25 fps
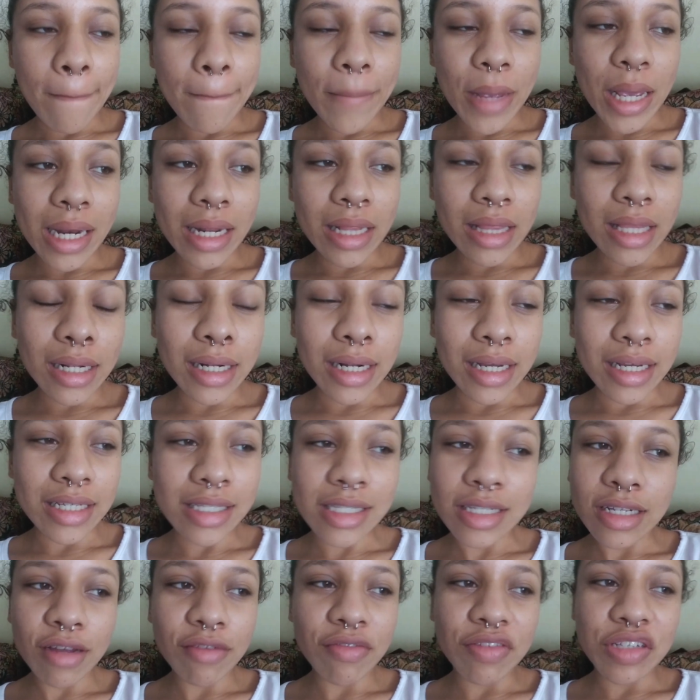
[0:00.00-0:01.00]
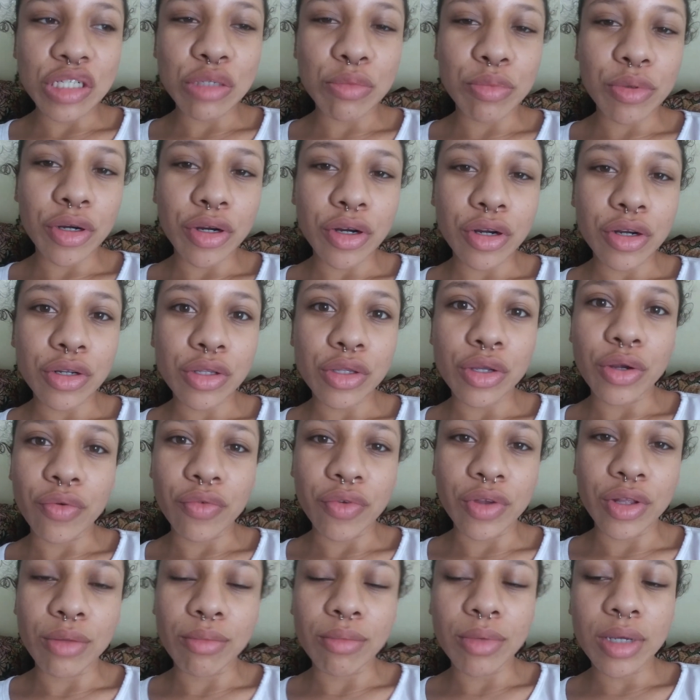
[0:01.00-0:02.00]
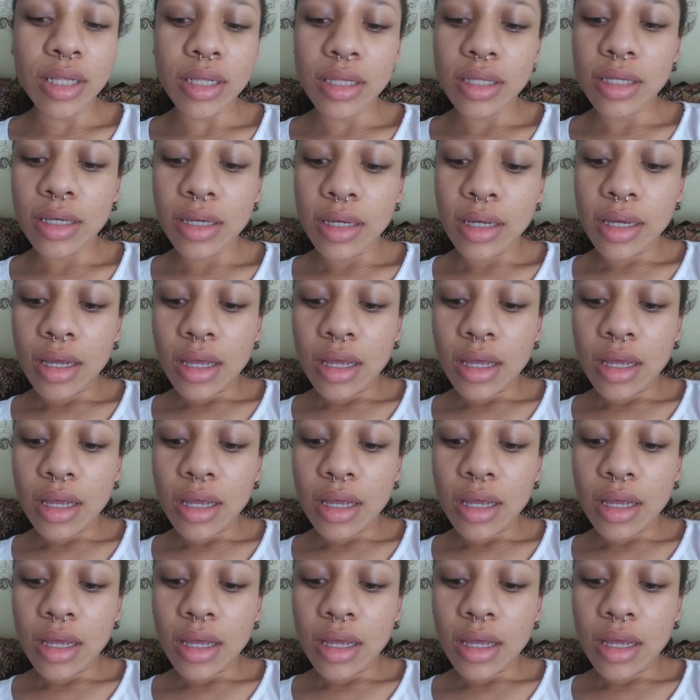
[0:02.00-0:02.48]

Anything that isn't a veggie burger, they're real meat.